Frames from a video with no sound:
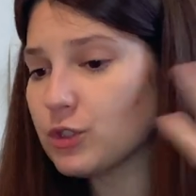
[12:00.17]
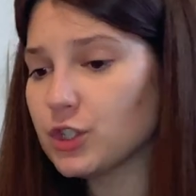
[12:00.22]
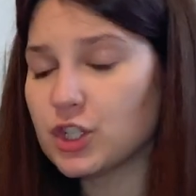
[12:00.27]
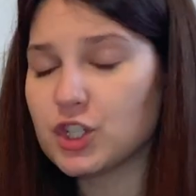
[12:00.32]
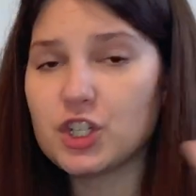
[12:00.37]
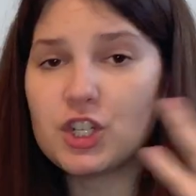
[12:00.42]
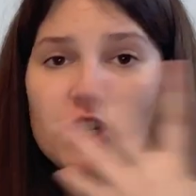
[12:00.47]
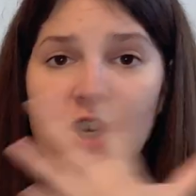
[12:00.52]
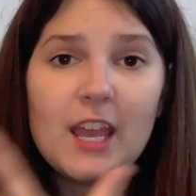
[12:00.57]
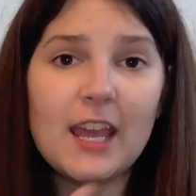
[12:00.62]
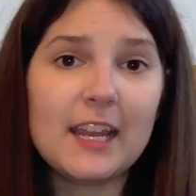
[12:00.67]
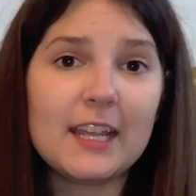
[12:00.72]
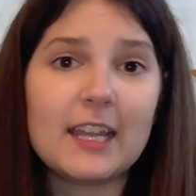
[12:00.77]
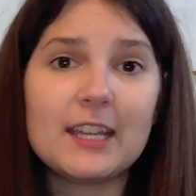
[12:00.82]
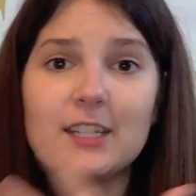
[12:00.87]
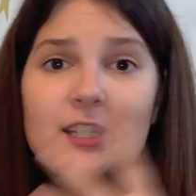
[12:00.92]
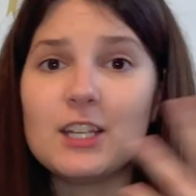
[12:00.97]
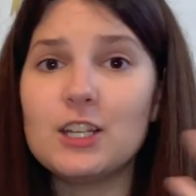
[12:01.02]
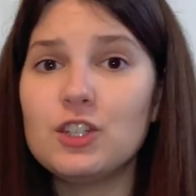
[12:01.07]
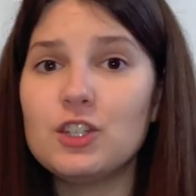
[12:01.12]
of
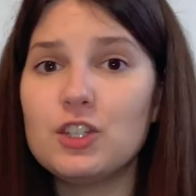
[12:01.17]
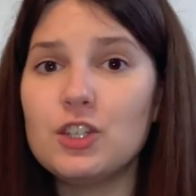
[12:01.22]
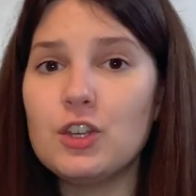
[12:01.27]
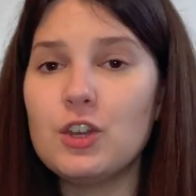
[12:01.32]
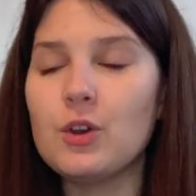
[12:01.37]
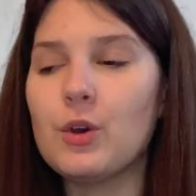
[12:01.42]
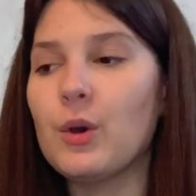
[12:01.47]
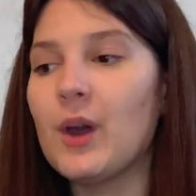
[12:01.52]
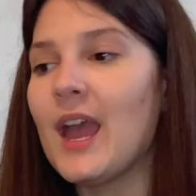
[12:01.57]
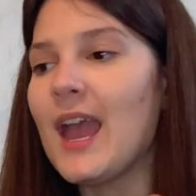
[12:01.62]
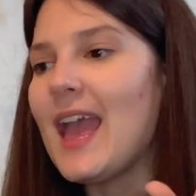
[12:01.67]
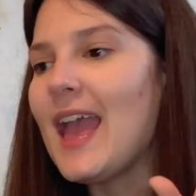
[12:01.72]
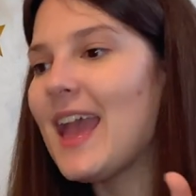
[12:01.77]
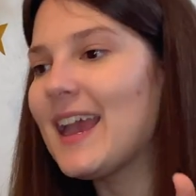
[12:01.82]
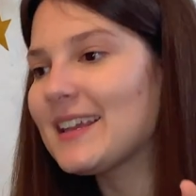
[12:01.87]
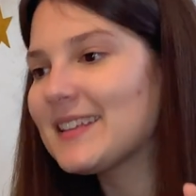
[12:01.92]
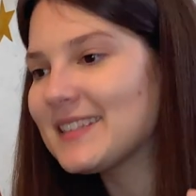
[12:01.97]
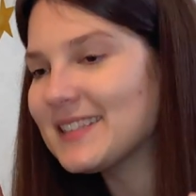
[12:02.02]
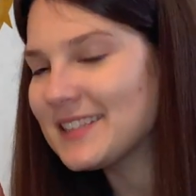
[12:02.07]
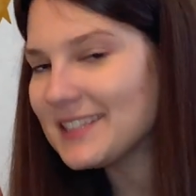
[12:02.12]
shenanigans ensue,
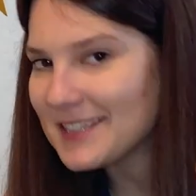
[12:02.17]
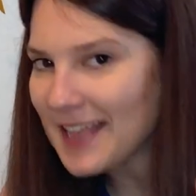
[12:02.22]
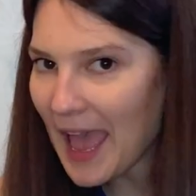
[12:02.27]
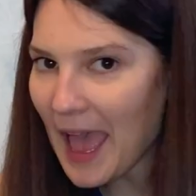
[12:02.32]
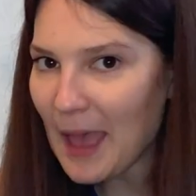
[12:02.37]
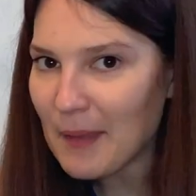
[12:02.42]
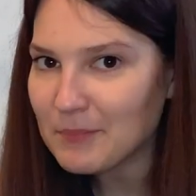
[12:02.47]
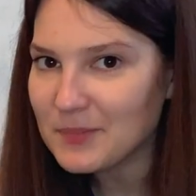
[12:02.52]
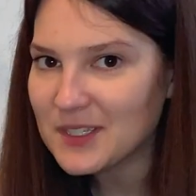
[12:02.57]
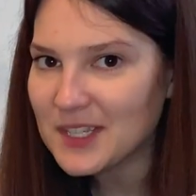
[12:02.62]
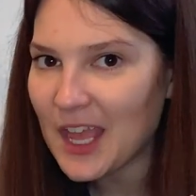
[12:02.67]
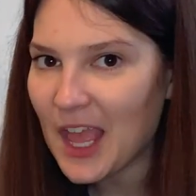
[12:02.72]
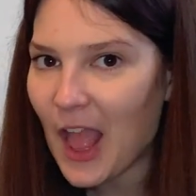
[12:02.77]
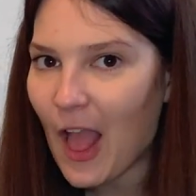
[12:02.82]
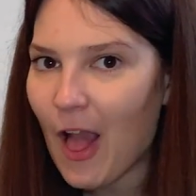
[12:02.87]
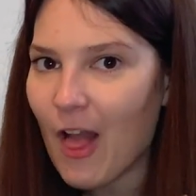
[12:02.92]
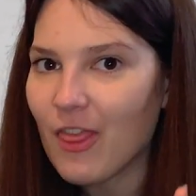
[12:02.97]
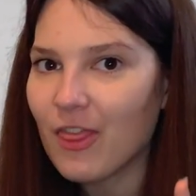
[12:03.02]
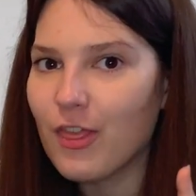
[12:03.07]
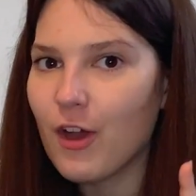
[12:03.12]
except
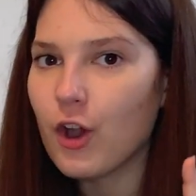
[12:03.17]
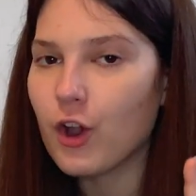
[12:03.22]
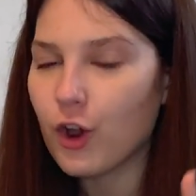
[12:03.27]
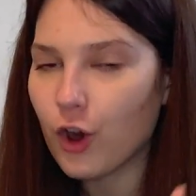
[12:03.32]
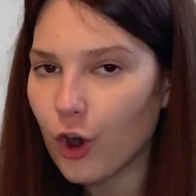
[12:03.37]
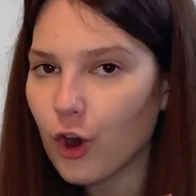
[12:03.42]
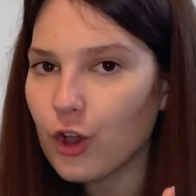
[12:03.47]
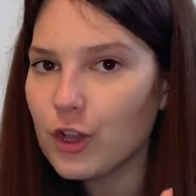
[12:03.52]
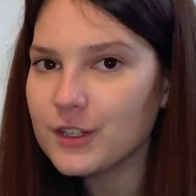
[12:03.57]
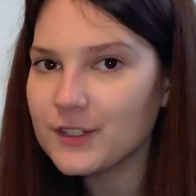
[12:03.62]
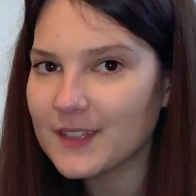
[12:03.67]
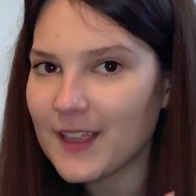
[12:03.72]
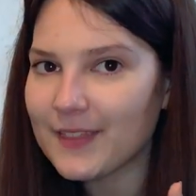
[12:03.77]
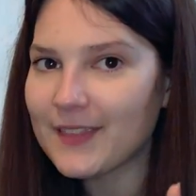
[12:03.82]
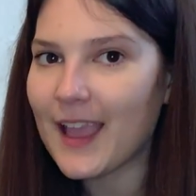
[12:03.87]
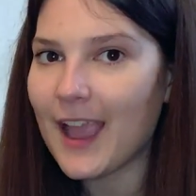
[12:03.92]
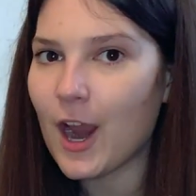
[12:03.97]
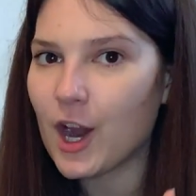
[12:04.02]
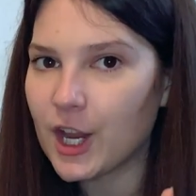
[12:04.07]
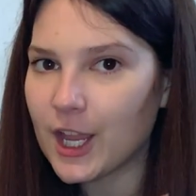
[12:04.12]
the girls that
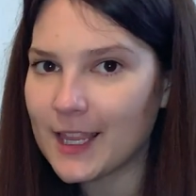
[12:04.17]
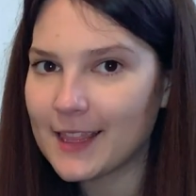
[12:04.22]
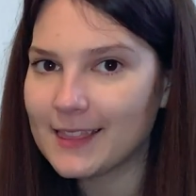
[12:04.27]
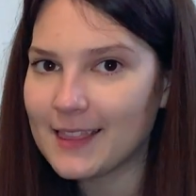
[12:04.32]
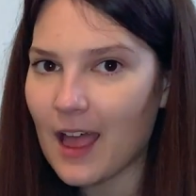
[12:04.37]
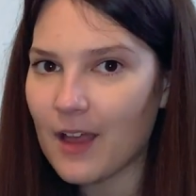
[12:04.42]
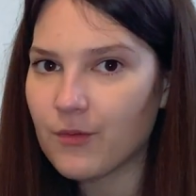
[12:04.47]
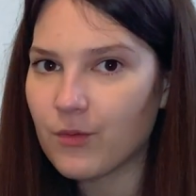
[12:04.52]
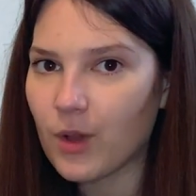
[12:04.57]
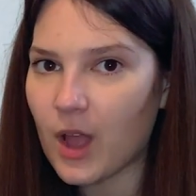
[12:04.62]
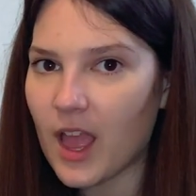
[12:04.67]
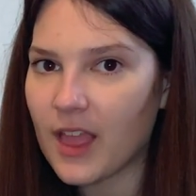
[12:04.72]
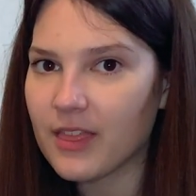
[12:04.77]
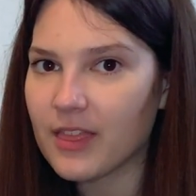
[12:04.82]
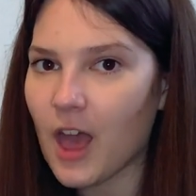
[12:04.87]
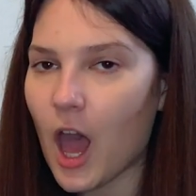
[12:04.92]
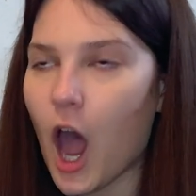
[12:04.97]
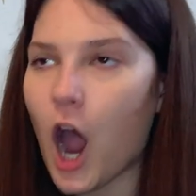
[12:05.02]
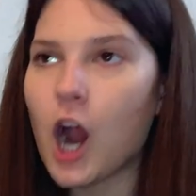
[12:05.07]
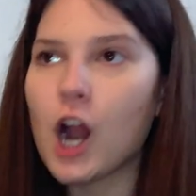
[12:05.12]
they are in love with
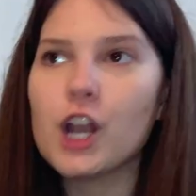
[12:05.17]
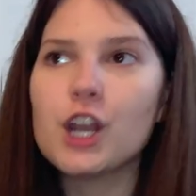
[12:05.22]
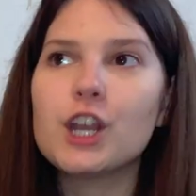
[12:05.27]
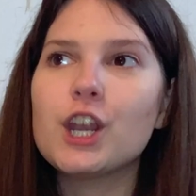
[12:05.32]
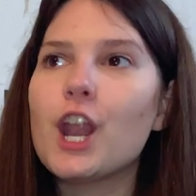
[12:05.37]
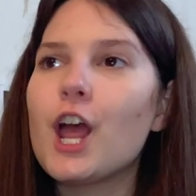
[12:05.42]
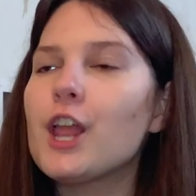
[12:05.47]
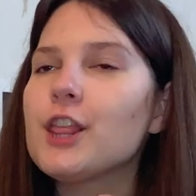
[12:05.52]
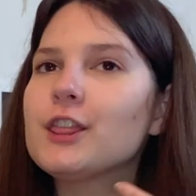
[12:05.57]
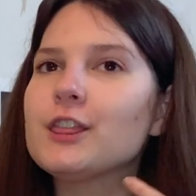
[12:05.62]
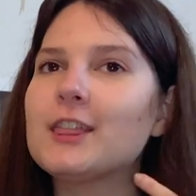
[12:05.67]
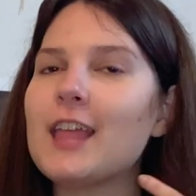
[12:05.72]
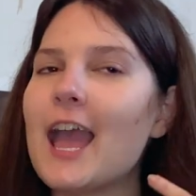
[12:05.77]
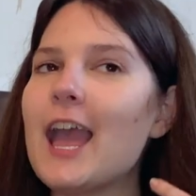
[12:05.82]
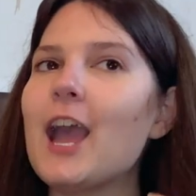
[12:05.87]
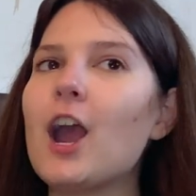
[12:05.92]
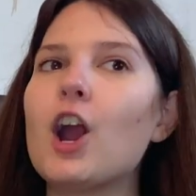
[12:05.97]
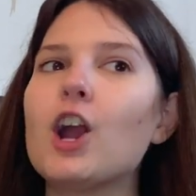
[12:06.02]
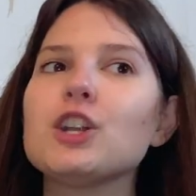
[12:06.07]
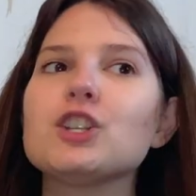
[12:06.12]

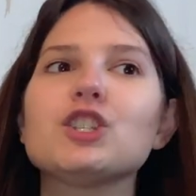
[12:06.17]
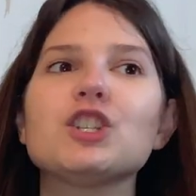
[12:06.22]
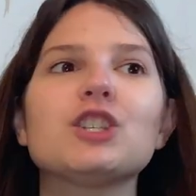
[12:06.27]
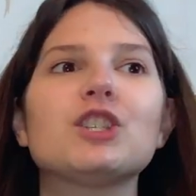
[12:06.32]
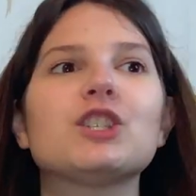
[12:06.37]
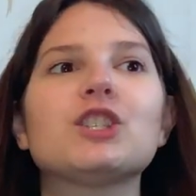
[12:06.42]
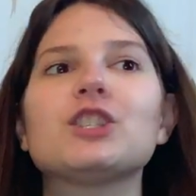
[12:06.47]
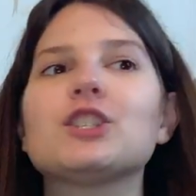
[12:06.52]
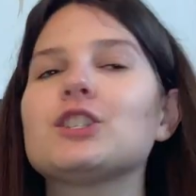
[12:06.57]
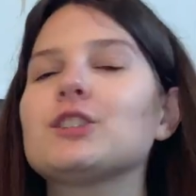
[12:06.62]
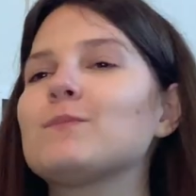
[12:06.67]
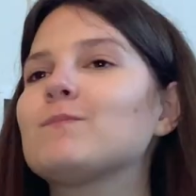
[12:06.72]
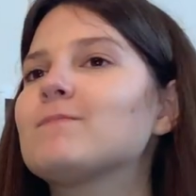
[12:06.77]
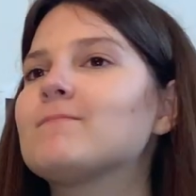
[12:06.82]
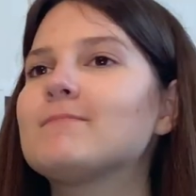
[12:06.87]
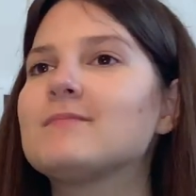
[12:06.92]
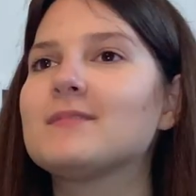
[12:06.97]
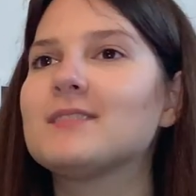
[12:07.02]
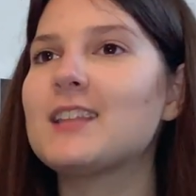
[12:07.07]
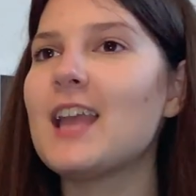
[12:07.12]
they
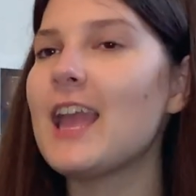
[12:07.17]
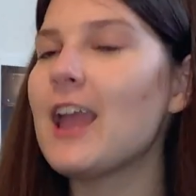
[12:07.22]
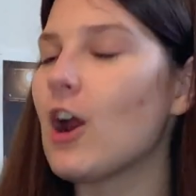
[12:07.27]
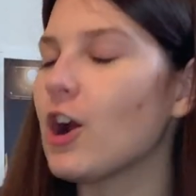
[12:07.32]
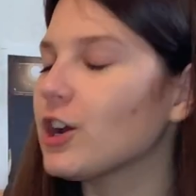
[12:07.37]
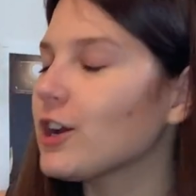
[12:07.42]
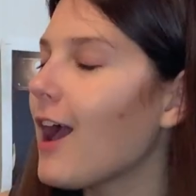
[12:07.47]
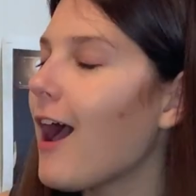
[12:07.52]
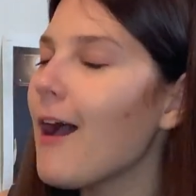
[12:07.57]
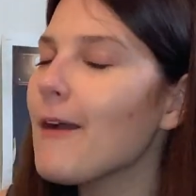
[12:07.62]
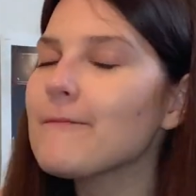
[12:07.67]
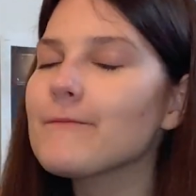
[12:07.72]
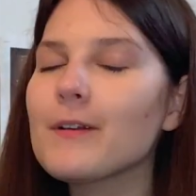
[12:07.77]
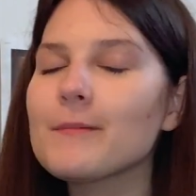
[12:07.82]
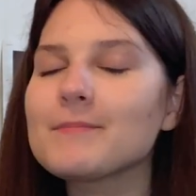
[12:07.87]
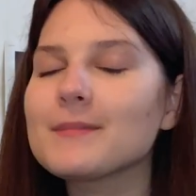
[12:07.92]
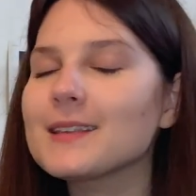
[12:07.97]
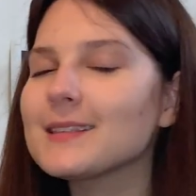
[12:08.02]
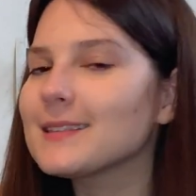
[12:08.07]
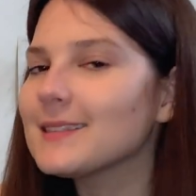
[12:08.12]
are cut
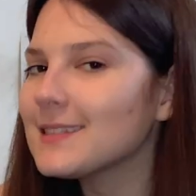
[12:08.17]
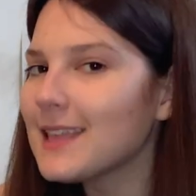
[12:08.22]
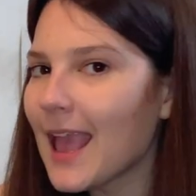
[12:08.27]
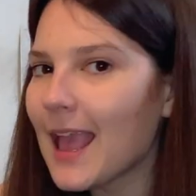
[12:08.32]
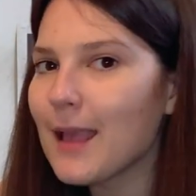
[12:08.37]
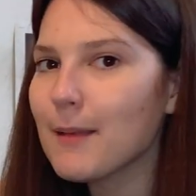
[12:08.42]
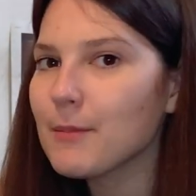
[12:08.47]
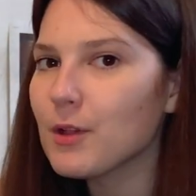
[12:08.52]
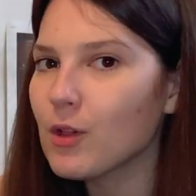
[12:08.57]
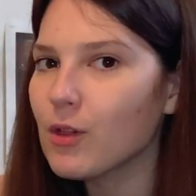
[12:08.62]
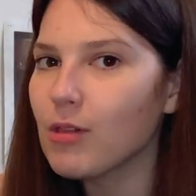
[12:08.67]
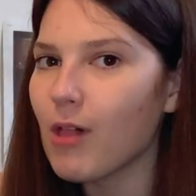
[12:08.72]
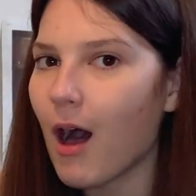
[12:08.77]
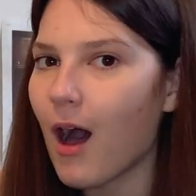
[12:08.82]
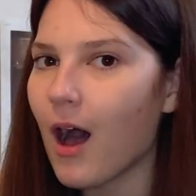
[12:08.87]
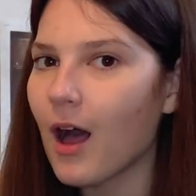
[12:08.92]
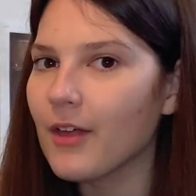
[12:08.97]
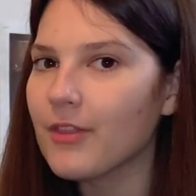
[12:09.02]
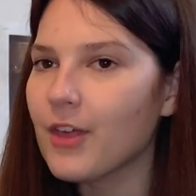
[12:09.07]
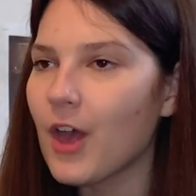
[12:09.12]
from the same
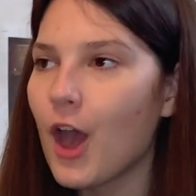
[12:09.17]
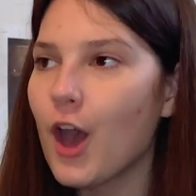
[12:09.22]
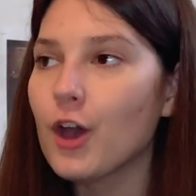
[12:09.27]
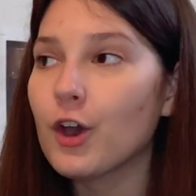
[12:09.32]
cloth.